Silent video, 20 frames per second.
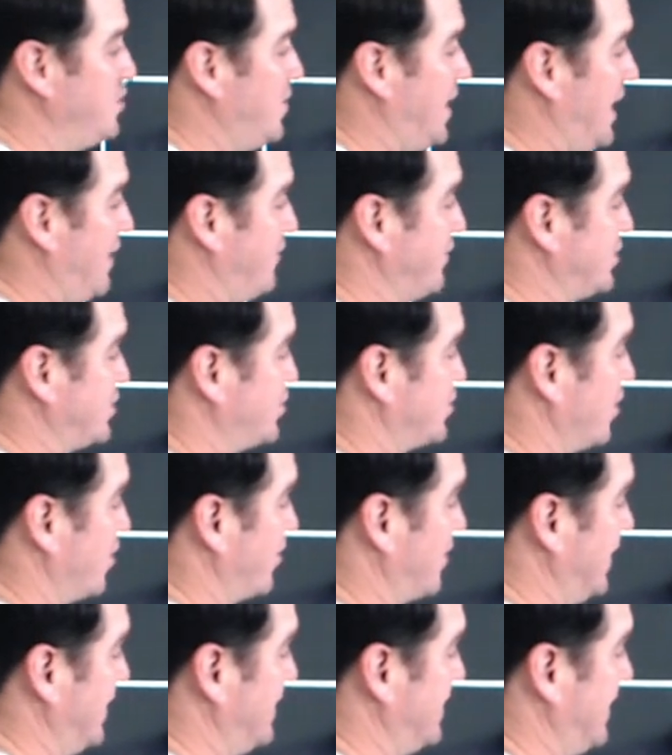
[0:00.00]
And you have a
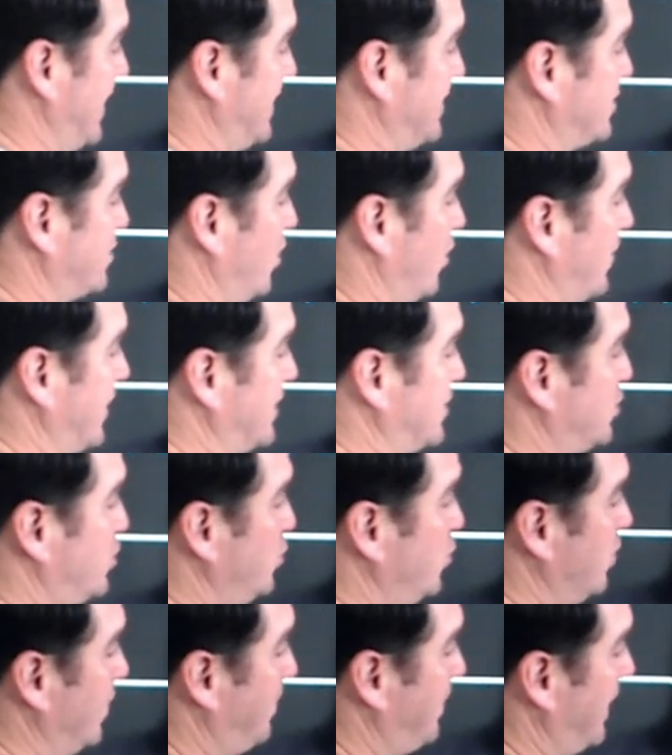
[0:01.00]
circuit that is going
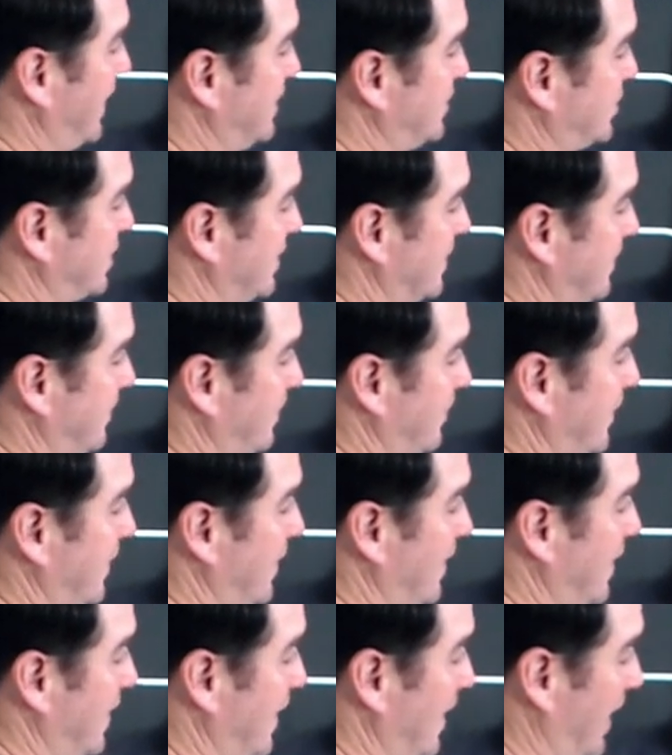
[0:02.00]
to a patient
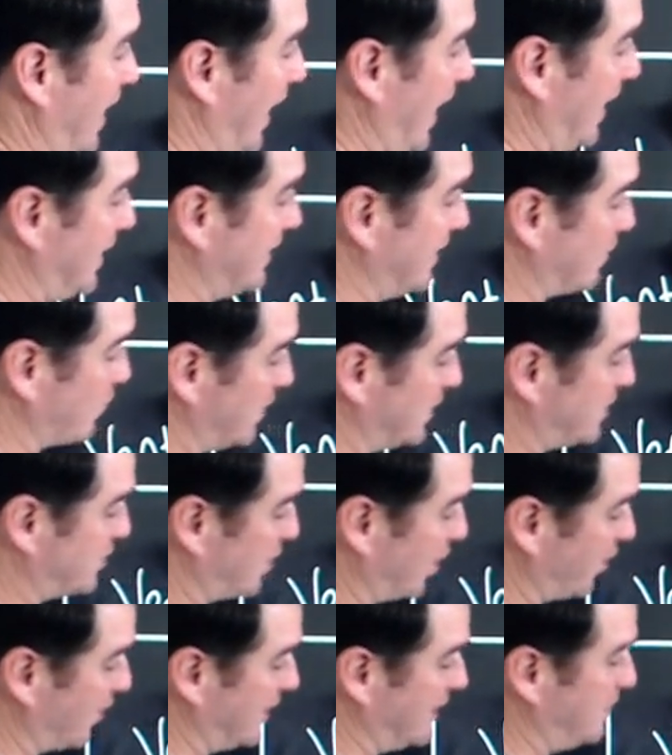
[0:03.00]
and then
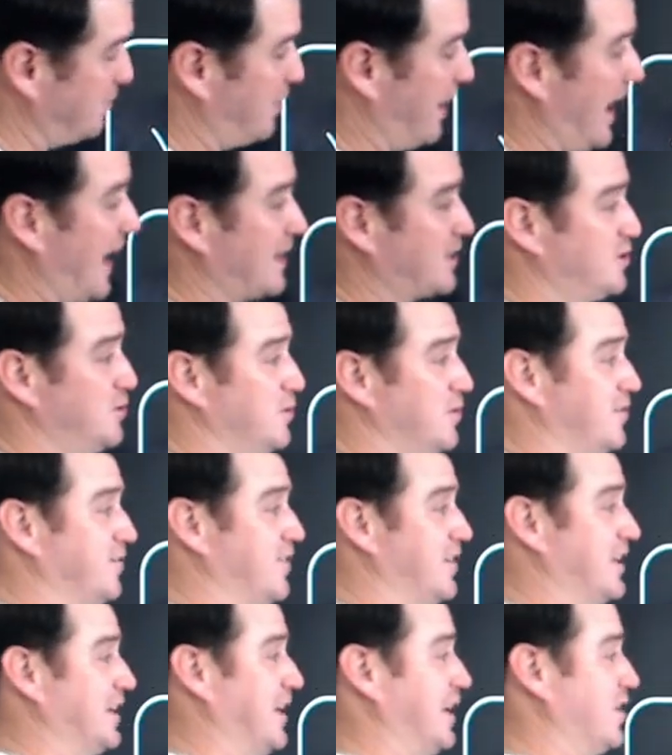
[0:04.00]
returning back to
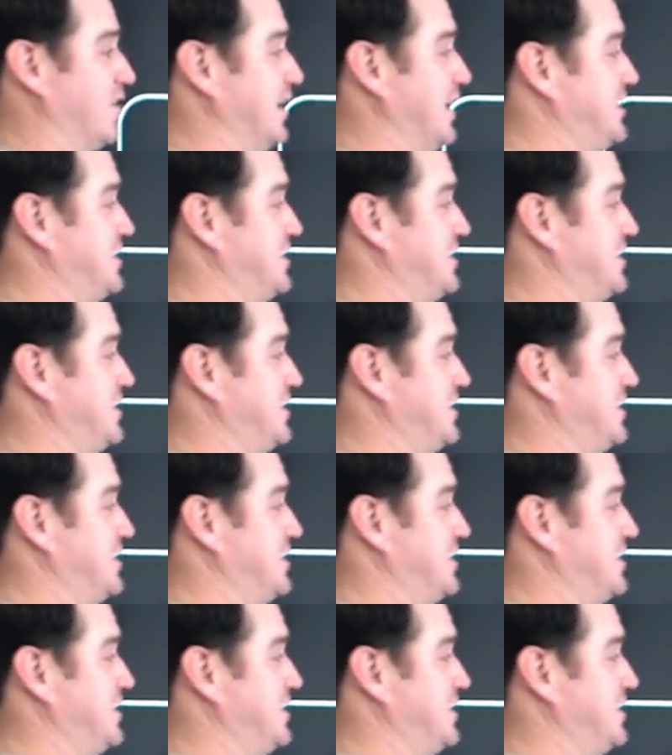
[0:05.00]
the ventilator.